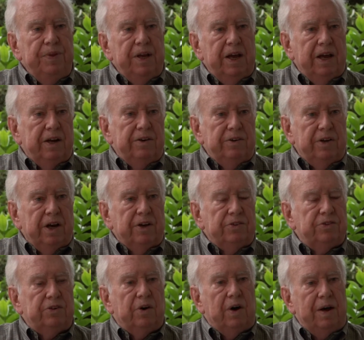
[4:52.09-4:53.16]
and
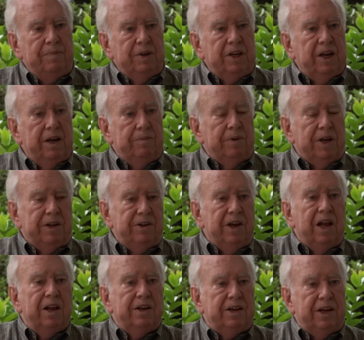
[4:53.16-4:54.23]
so I became a
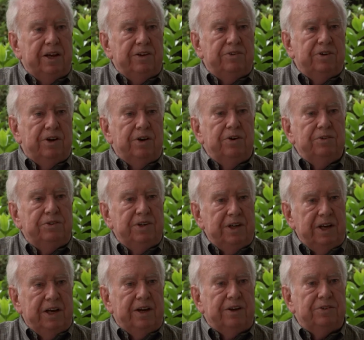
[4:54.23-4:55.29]
delegate to
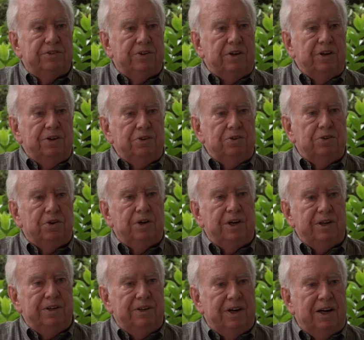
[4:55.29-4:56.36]
OTS and
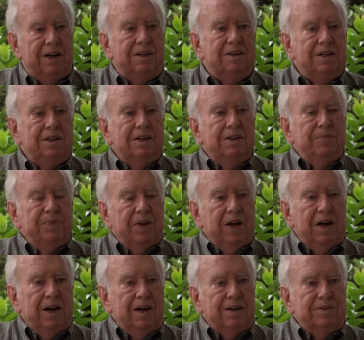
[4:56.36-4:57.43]
enjoyed
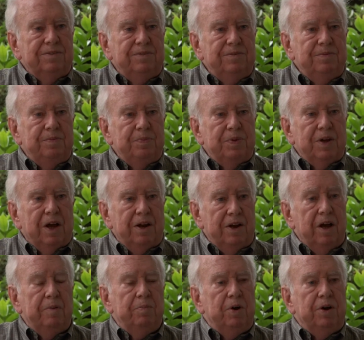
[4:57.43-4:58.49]
a
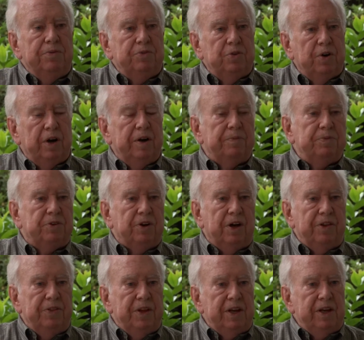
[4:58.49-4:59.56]
number of trips
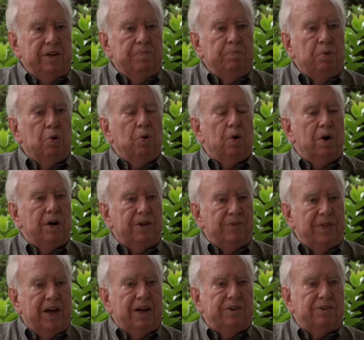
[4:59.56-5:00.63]
on the board
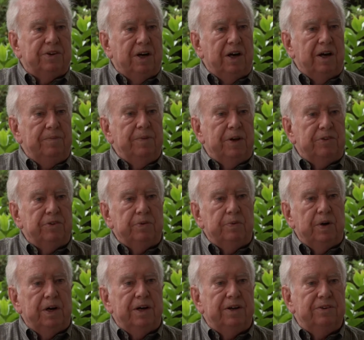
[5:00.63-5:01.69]
at that time as it
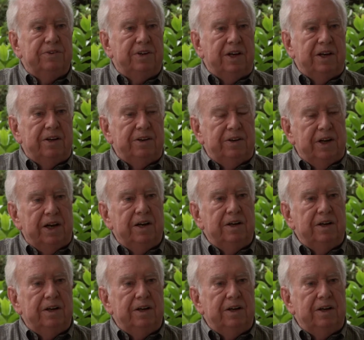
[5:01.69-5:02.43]
was, and